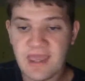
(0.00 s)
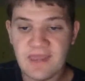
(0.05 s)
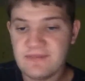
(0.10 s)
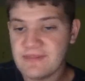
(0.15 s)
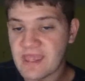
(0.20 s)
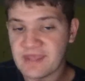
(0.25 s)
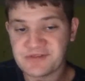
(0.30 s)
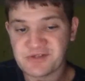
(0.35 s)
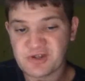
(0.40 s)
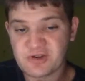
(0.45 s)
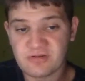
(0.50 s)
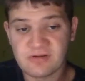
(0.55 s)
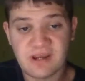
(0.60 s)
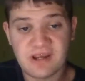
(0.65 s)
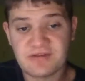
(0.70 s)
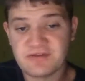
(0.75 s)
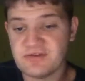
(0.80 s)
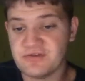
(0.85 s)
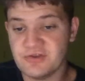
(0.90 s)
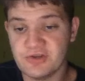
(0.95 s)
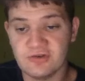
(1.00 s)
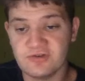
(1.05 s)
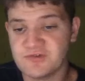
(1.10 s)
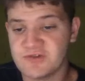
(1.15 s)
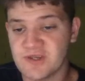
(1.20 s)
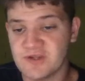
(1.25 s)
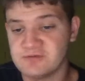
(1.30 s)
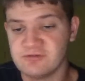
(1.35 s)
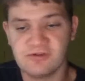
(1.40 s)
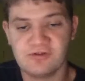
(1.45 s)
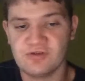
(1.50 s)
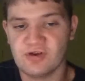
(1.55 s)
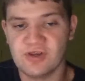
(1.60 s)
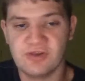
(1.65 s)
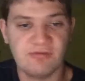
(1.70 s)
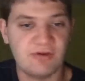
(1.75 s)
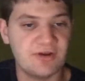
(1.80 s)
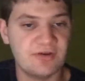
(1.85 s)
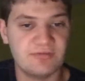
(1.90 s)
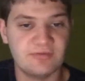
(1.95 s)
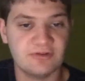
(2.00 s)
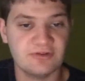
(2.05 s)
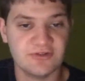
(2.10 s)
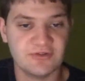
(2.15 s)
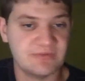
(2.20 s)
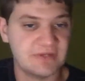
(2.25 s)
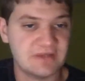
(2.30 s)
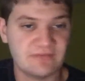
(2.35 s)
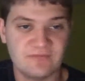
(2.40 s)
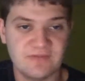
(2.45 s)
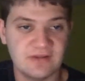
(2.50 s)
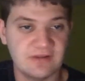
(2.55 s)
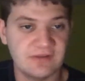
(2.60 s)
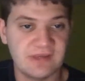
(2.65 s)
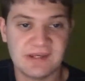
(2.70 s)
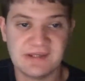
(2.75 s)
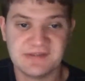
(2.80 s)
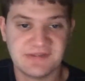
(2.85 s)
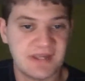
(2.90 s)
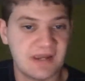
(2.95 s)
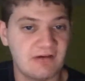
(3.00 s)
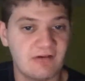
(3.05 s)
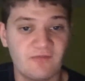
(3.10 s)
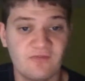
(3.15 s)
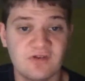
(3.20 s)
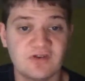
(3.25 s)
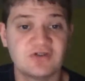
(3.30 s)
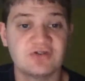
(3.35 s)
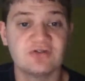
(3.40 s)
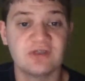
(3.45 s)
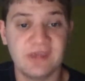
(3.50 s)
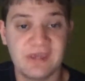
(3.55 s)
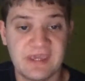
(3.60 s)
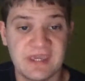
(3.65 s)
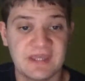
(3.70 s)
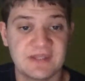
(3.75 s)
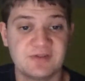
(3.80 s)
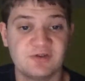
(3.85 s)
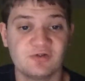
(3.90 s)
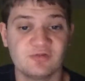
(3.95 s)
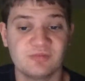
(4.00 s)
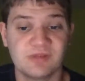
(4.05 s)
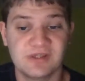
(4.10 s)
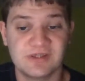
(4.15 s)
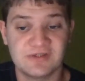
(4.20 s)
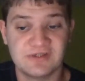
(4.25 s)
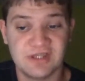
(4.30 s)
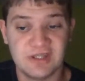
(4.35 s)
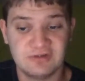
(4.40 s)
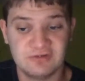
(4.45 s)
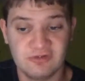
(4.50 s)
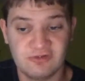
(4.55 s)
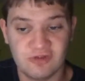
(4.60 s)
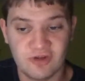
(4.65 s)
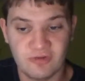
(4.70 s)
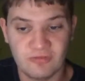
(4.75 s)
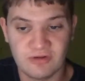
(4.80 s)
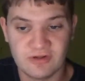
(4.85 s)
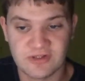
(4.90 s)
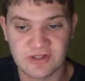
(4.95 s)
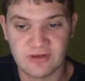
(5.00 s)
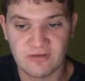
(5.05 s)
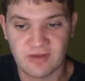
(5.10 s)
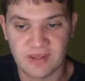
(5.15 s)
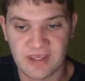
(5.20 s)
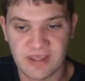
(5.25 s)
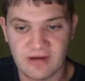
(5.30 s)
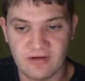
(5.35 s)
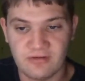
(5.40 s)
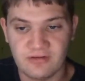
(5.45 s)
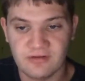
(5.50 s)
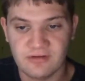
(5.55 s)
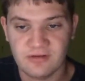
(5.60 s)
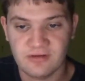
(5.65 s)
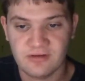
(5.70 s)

That's correct. No Century 21 at Roosevelt Field. That is now officially canceled because Century 21 is going out.